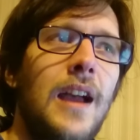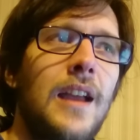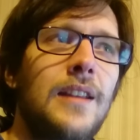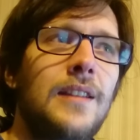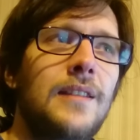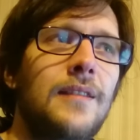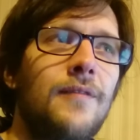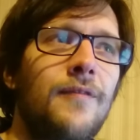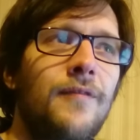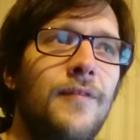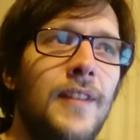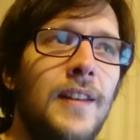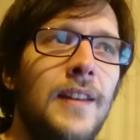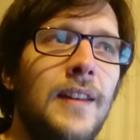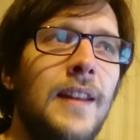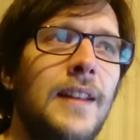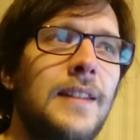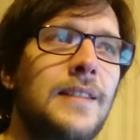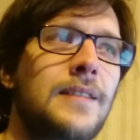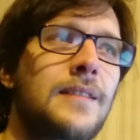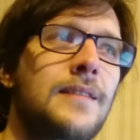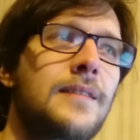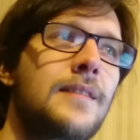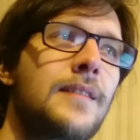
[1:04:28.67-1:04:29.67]
I feel
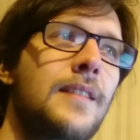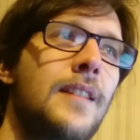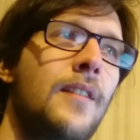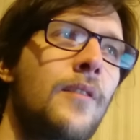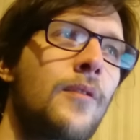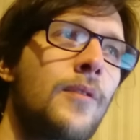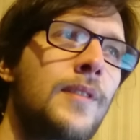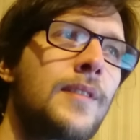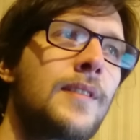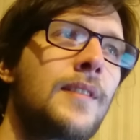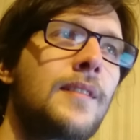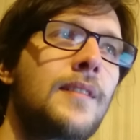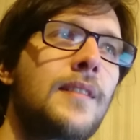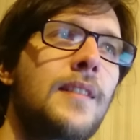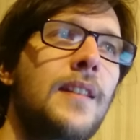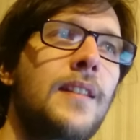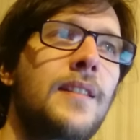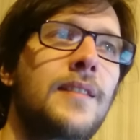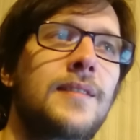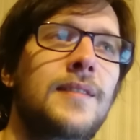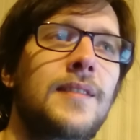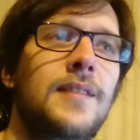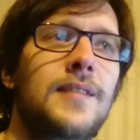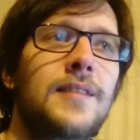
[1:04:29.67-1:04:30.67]
that there is the
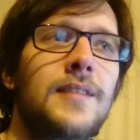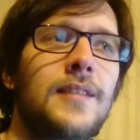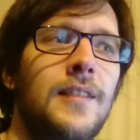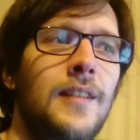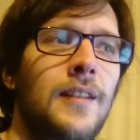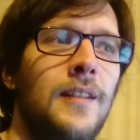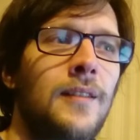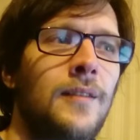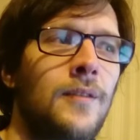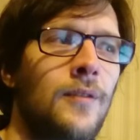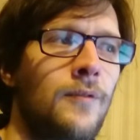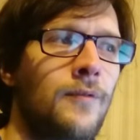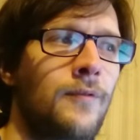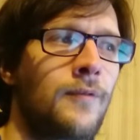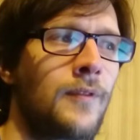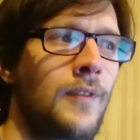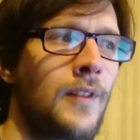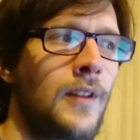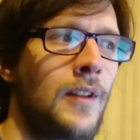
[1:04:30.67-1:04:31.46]
necessity of